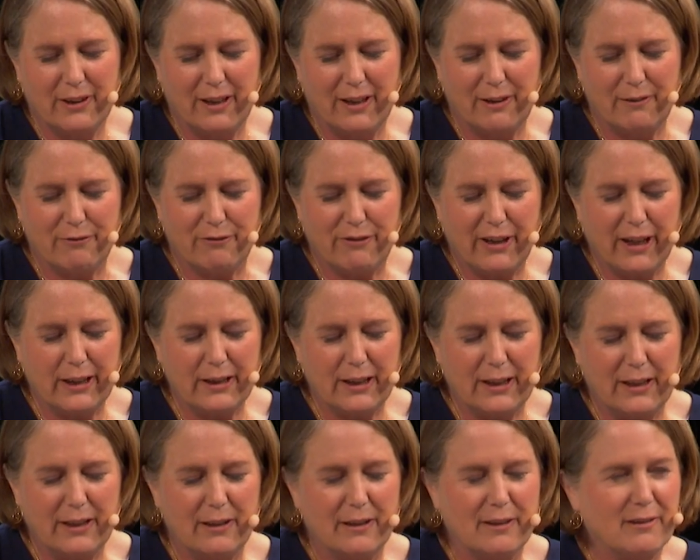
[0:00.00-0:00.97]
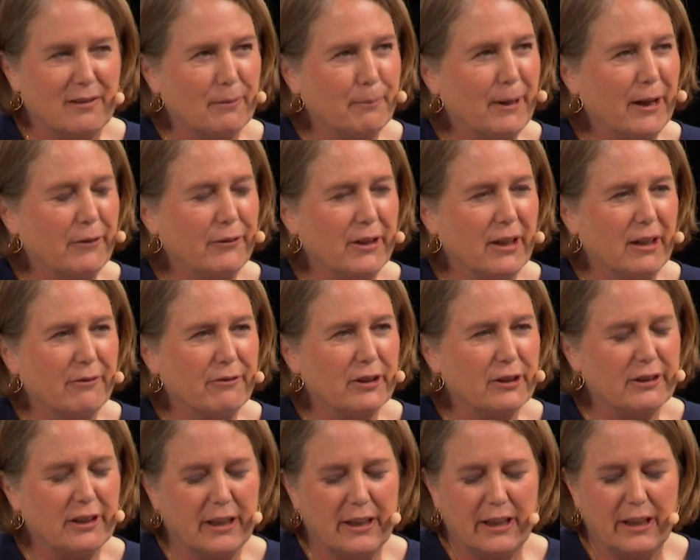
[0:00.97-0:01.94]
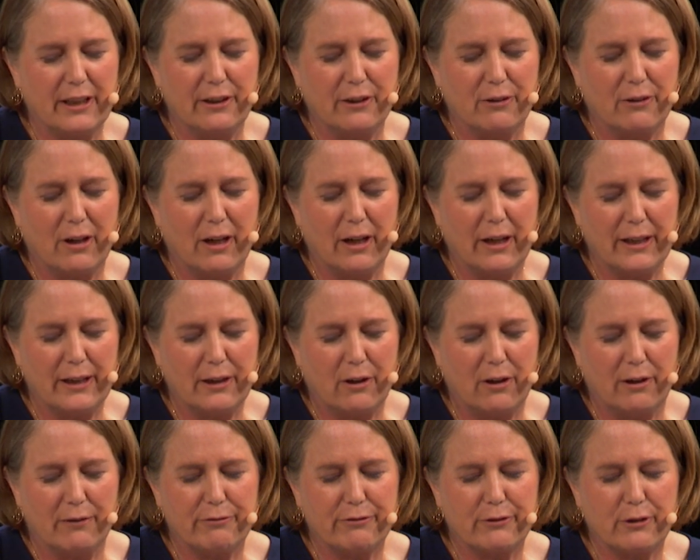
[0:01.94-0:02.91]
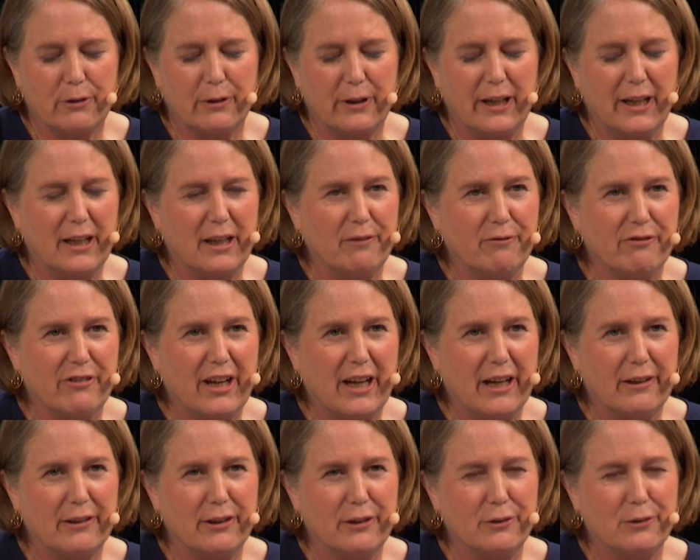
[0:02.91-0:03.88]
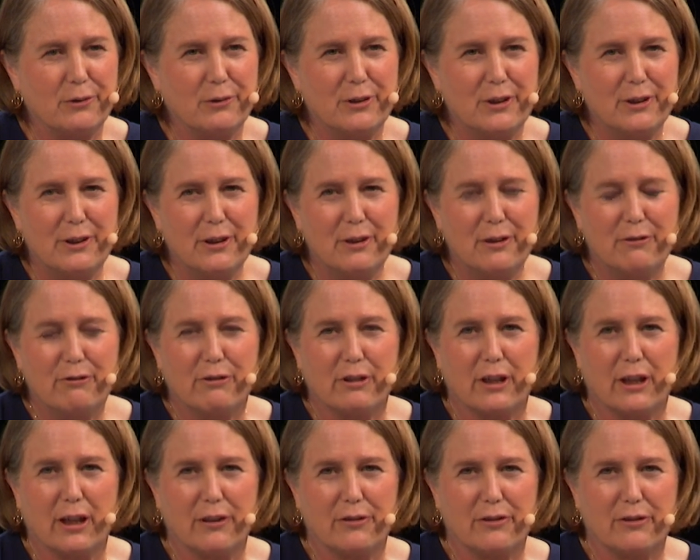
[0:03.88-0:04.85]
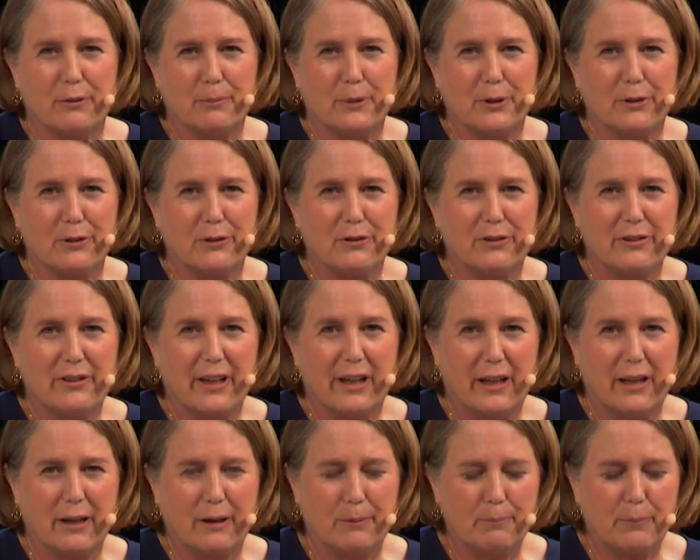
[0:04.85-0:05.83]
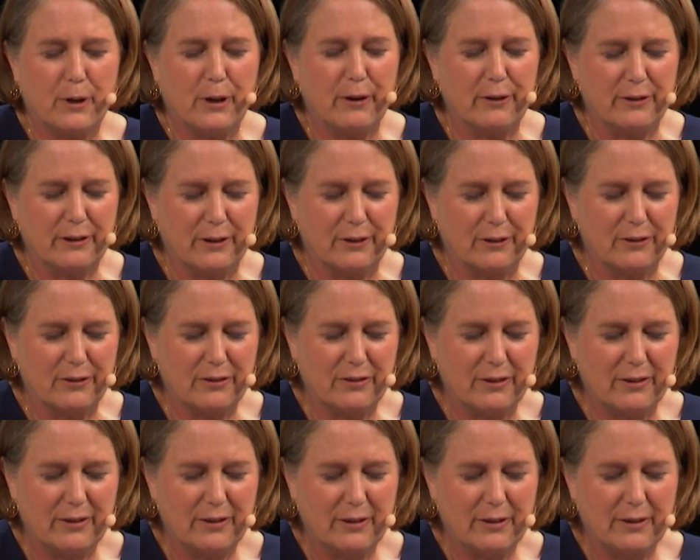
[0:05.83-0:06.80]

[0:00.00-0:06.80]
And finally, it's about never taking your eye off creating value for customers and partners.